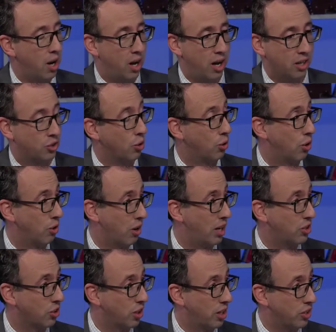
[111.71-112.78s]
Uh, so
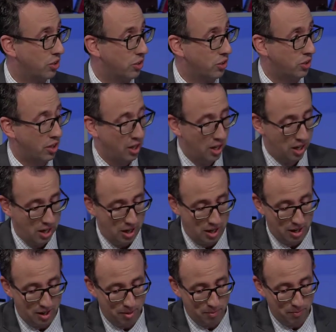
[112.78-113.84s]
congratulations. Thank you.
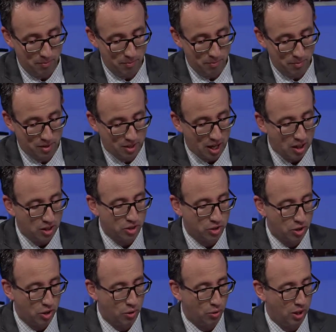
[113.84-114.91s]
Um, tell us
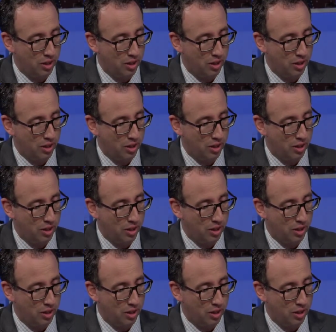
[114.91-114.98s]
though.